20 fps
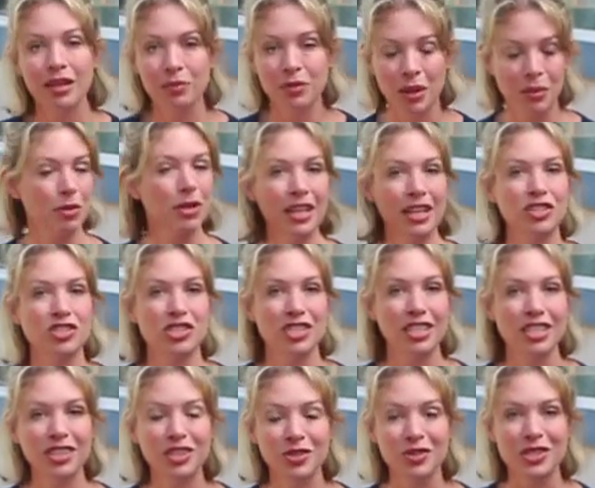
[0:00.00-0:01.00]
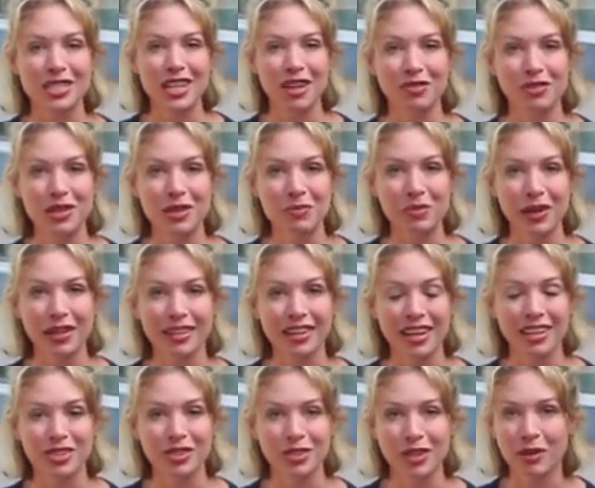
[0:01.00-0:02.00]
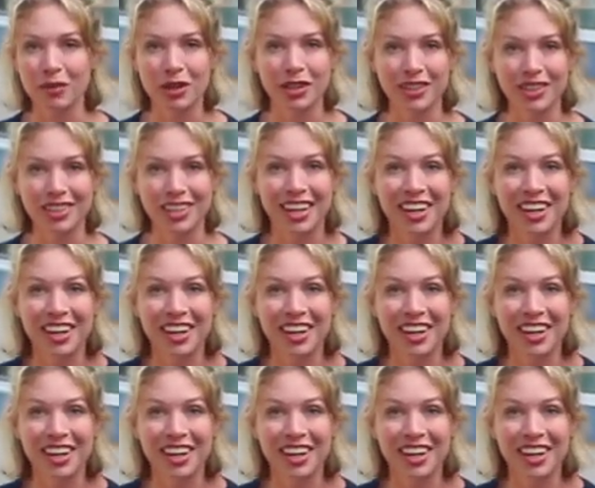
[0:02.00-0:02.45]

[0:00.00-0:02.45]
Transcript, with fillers: Pamela Anderson, who is lovely, but I do not want to look